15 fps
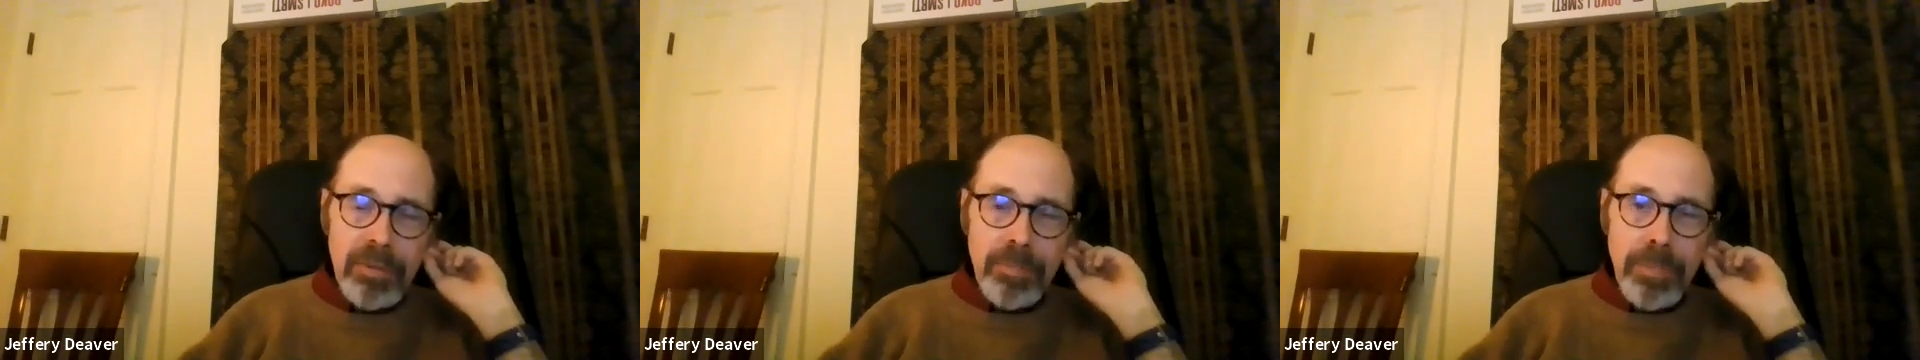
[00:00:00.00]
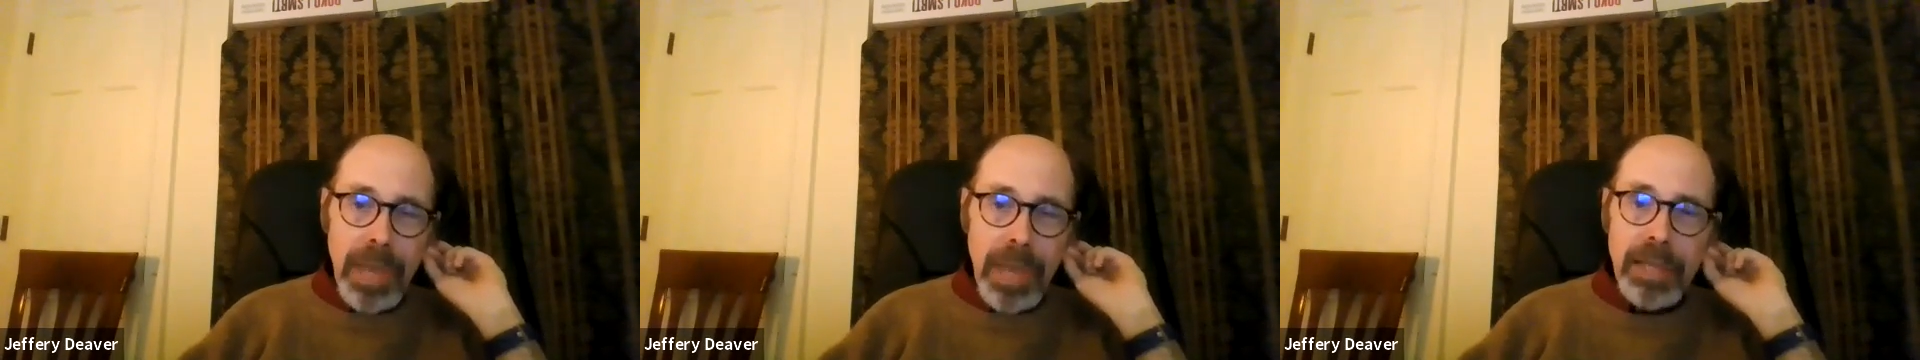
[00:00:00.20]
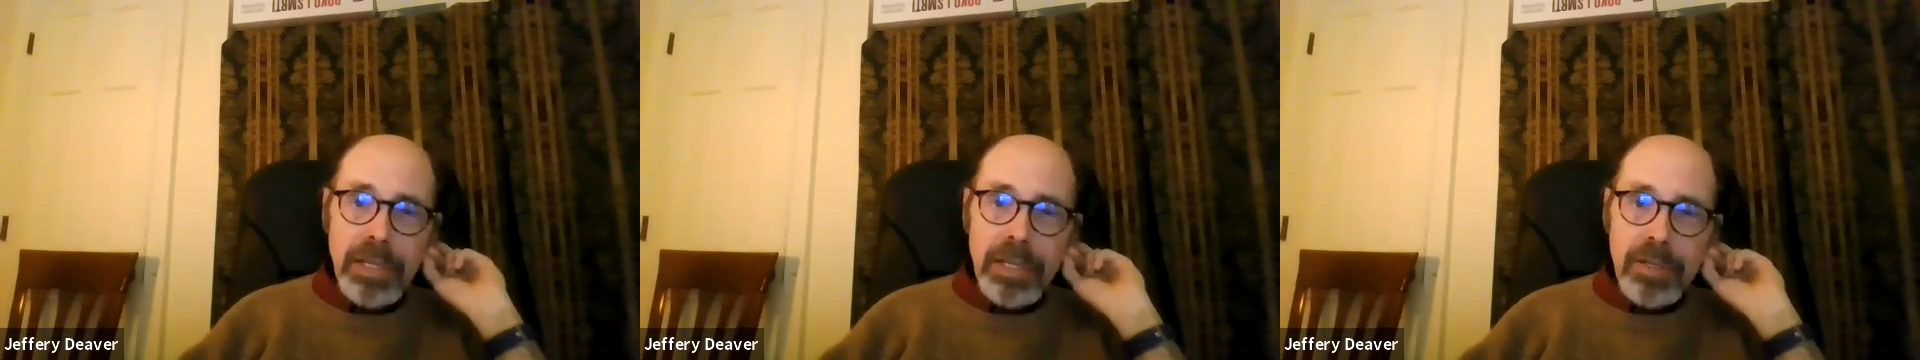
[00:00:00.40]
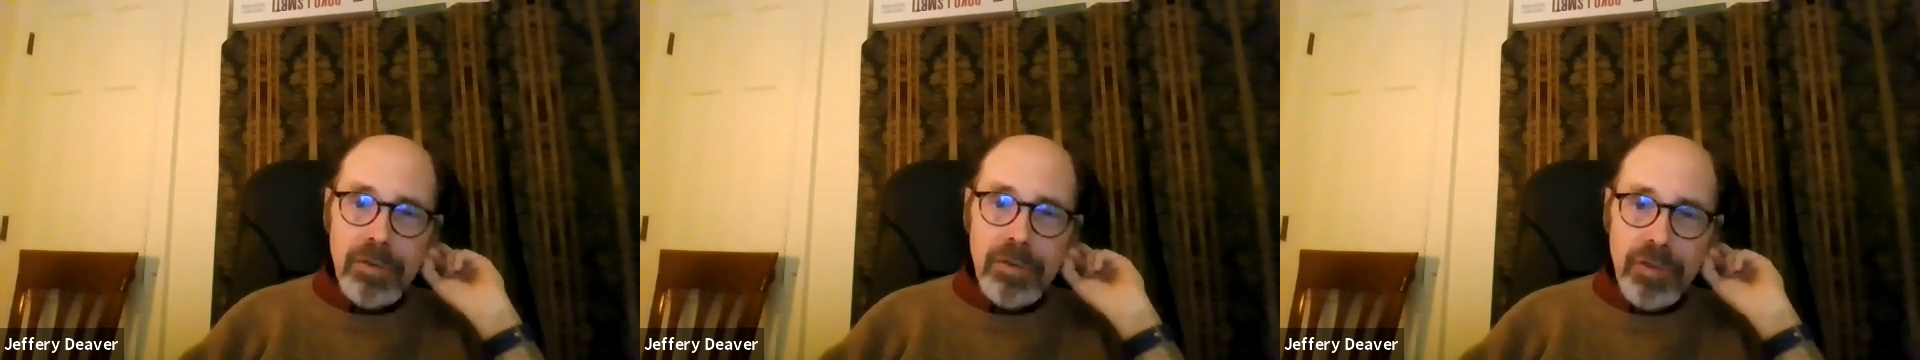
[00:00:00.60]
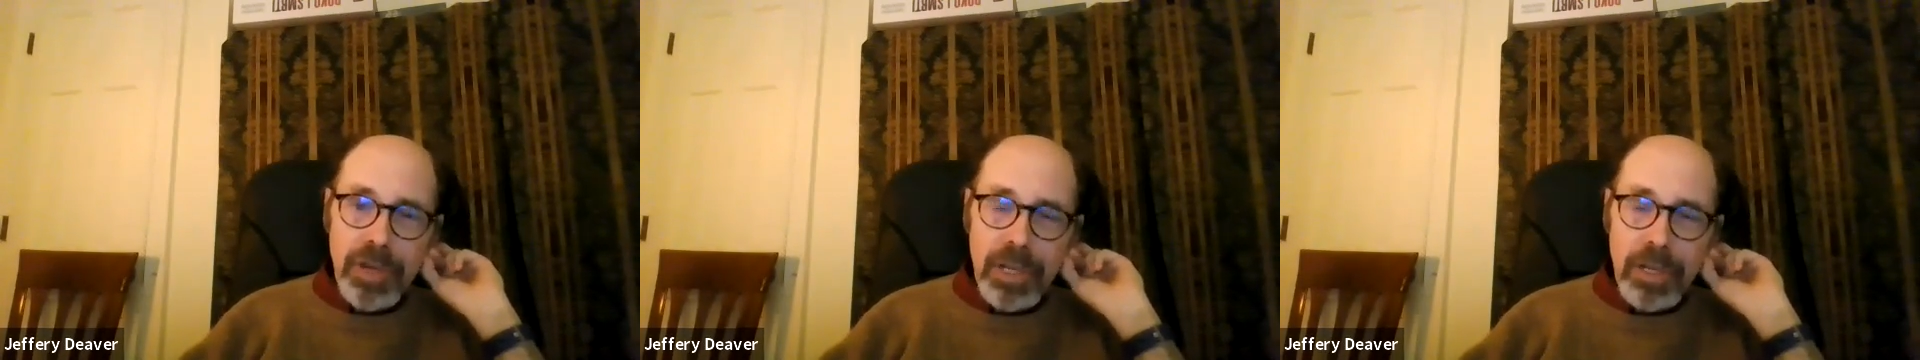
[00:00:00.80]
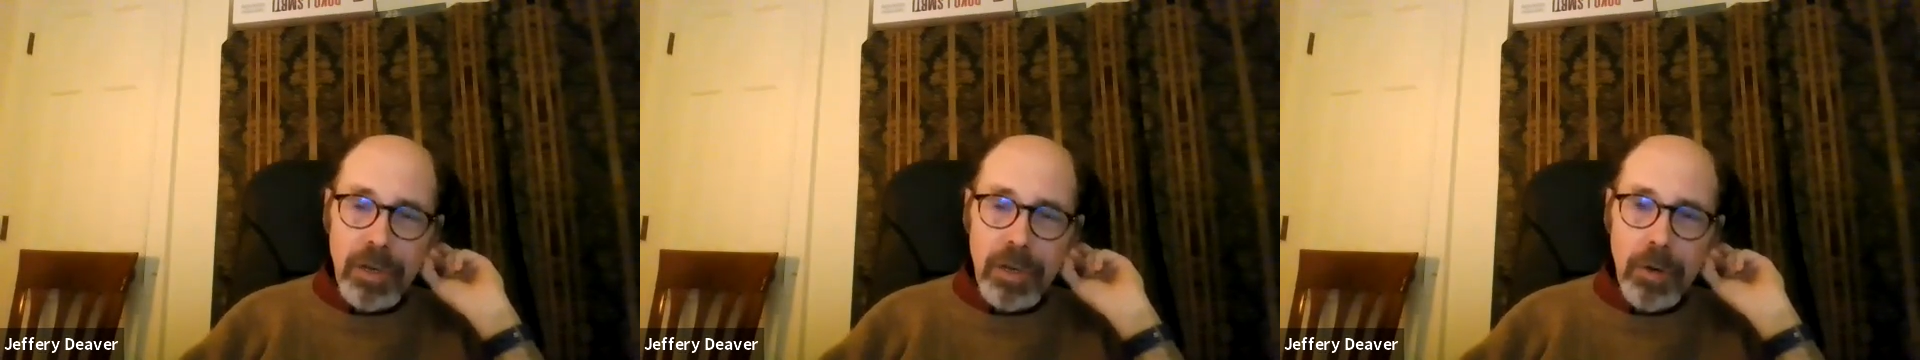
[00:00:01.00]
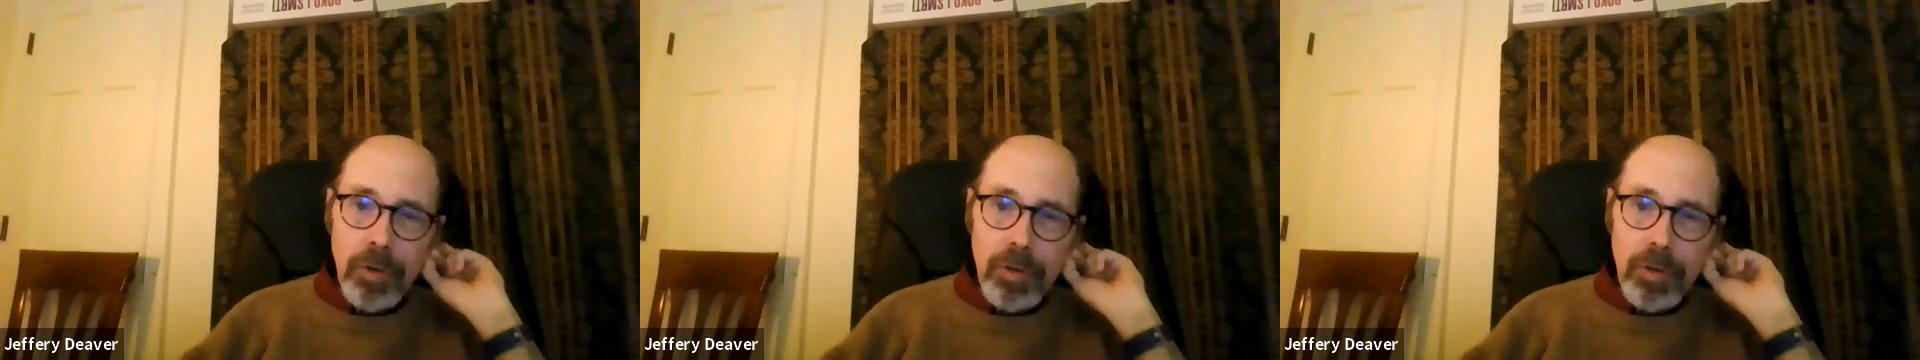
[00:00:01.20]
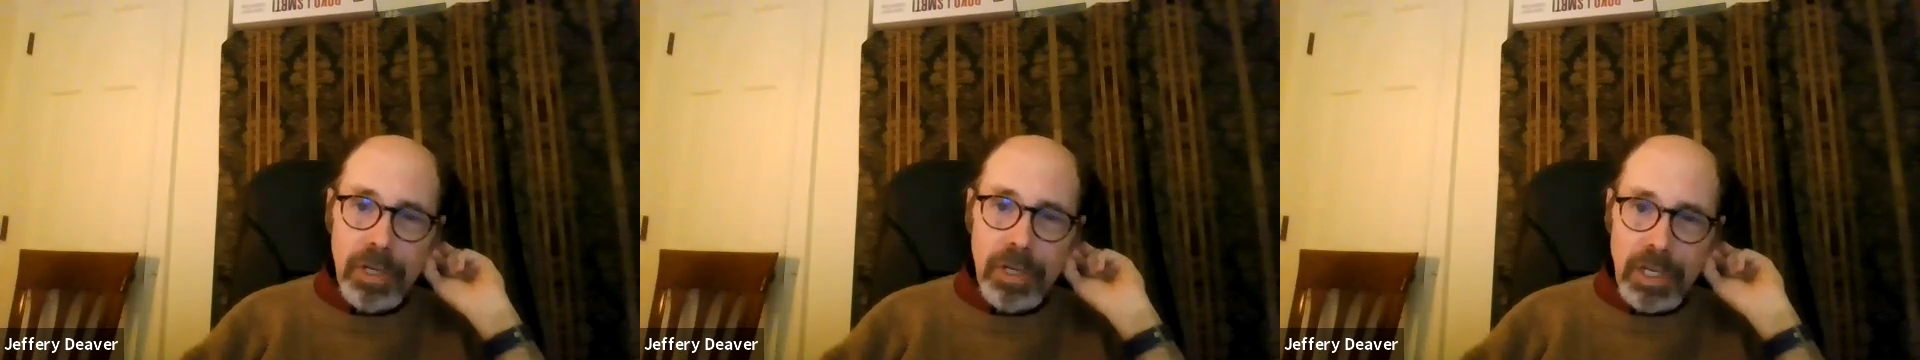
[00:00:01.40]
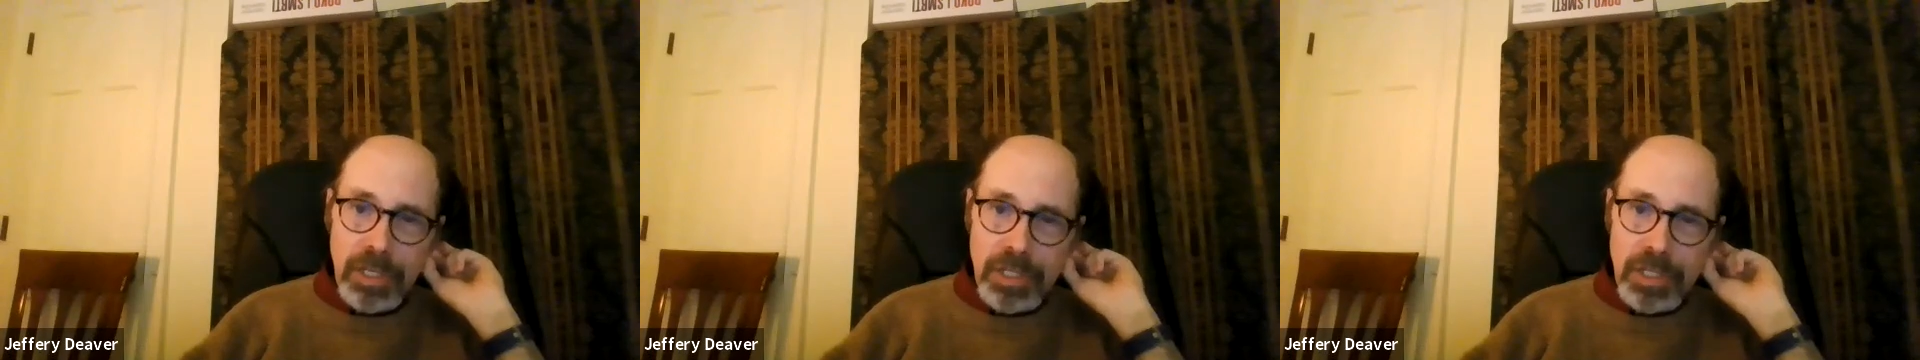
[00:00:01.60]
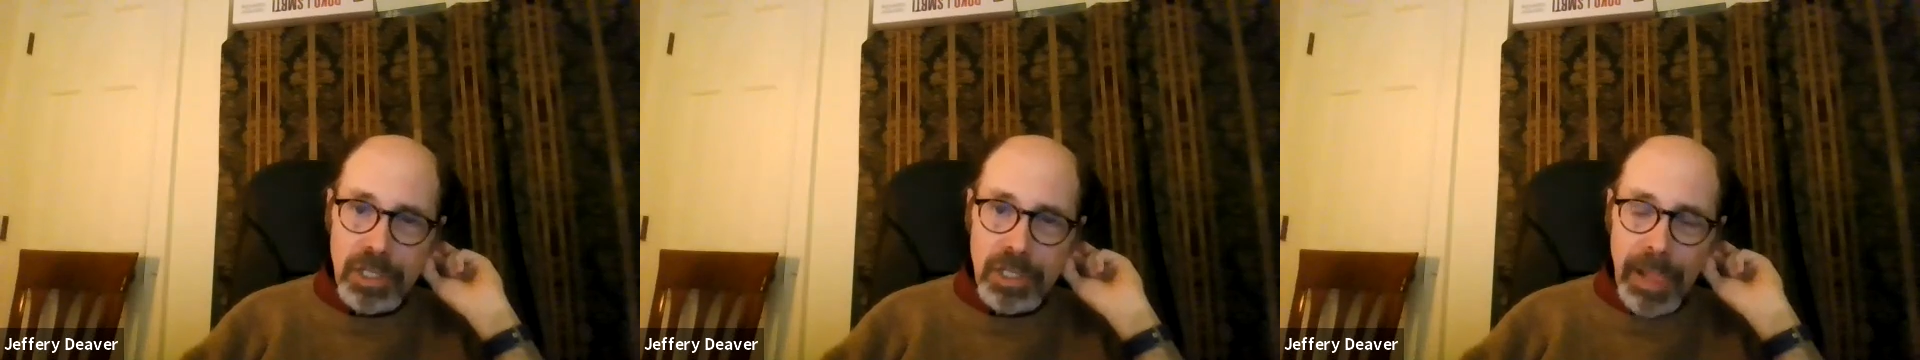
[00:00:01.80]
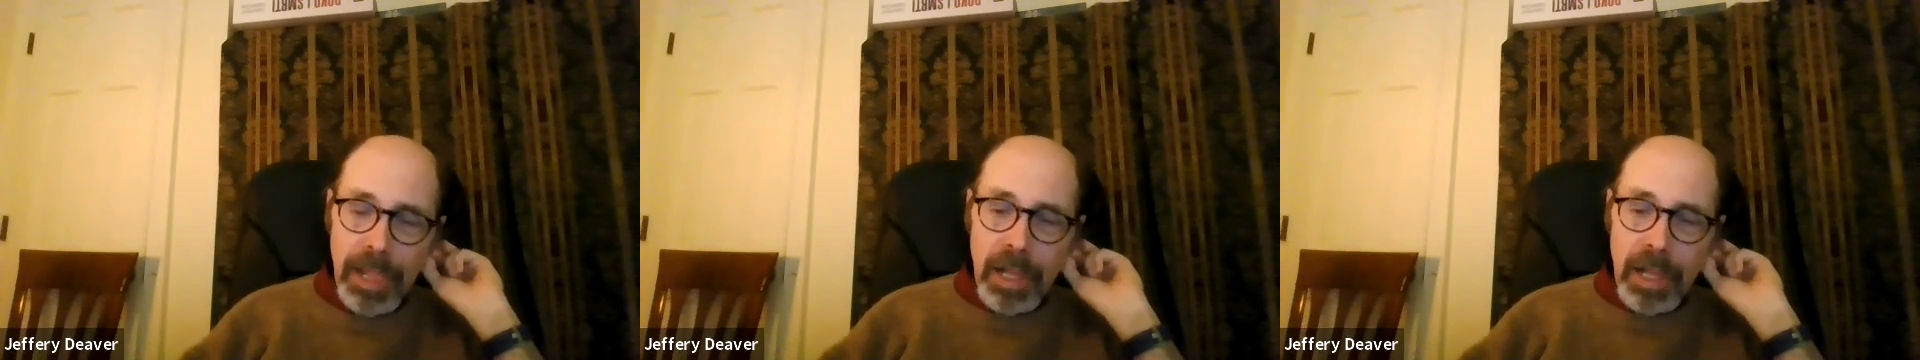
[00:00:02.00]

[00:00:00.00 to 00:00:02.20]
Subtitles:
of Banyan Tree Holdings.